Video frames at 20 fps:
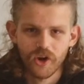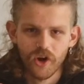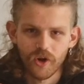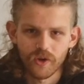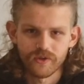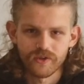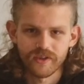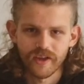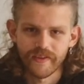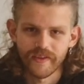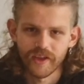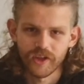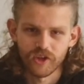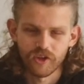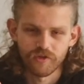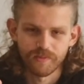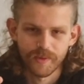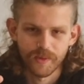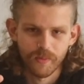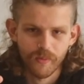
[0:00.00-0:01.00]
content that
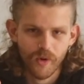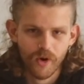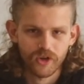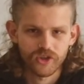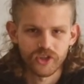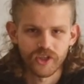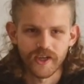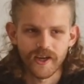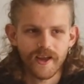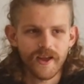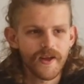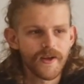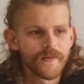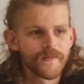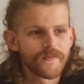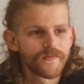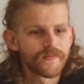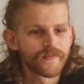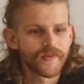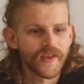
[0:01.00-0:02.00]
you've been watching
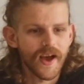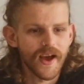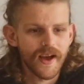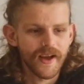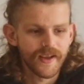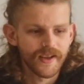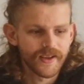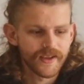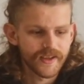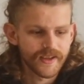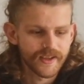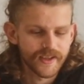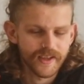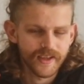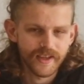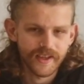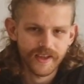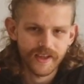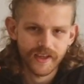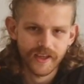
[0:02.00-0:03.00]
that
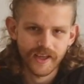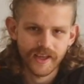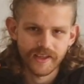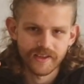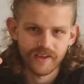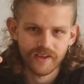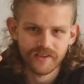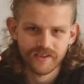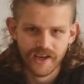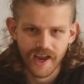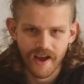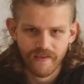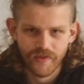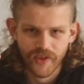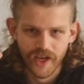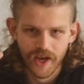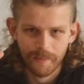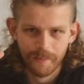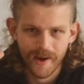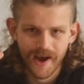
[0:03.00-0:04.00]
it doesn't have
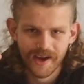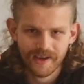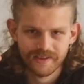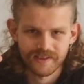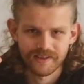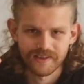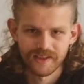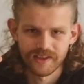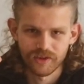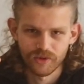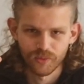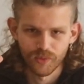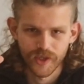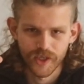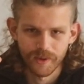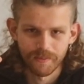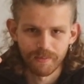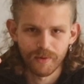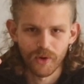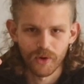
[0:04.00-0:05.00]
the capacity to
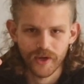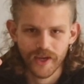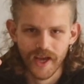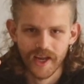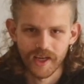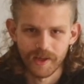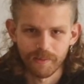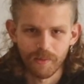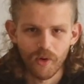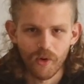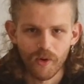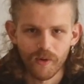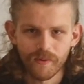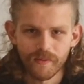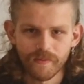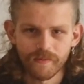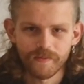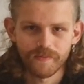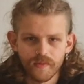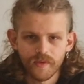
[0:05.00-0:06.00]
read a book anymore.
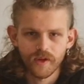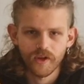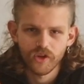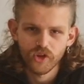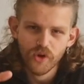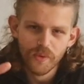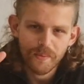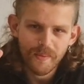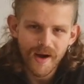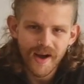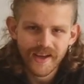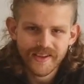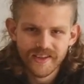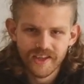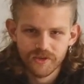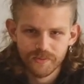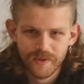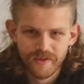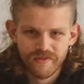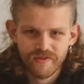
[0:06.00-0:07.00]
Your mind
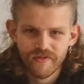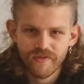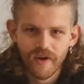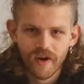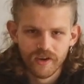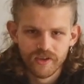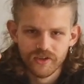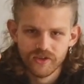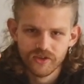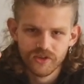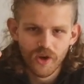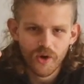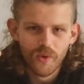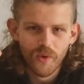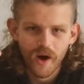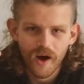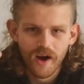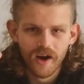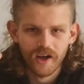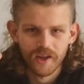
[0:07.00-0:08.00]
has been fucked so
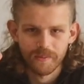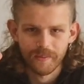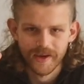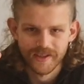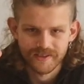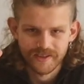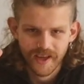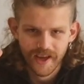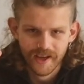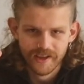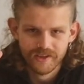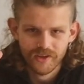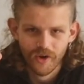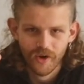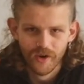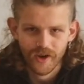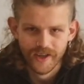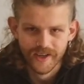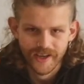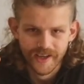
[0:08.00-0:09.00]
hard by
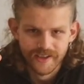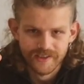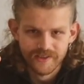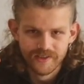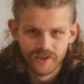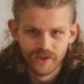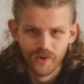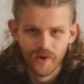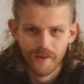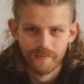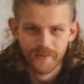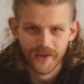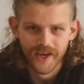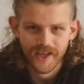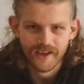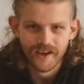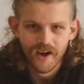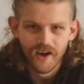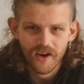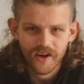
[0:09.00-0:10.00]
TikTok and Instagram that
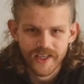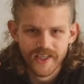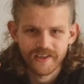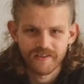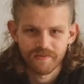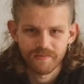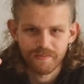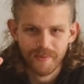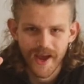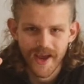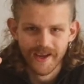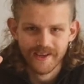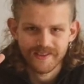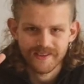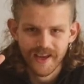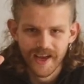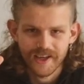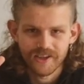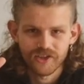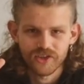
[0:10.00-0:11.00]
it can't even pay
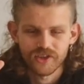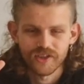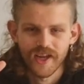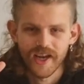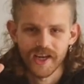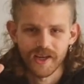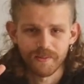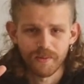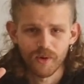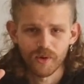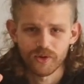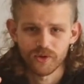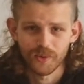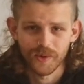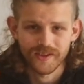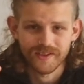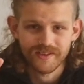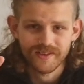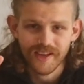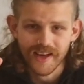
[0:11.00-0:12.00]
attention anymore to
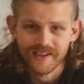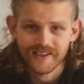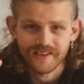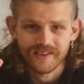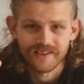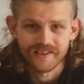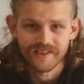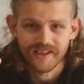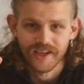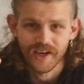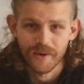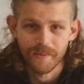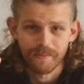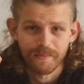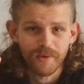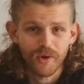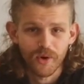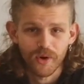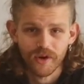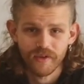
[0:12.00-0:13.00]
a sentence in a
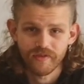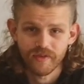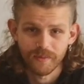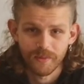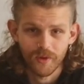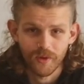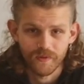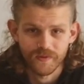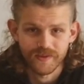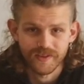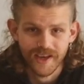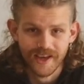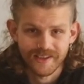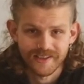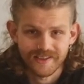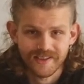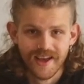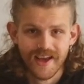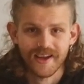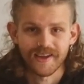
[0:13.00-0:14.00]
book for more than 10
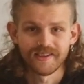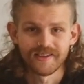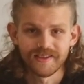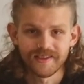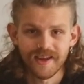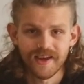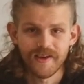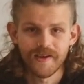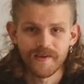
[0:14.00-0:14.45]
seconds.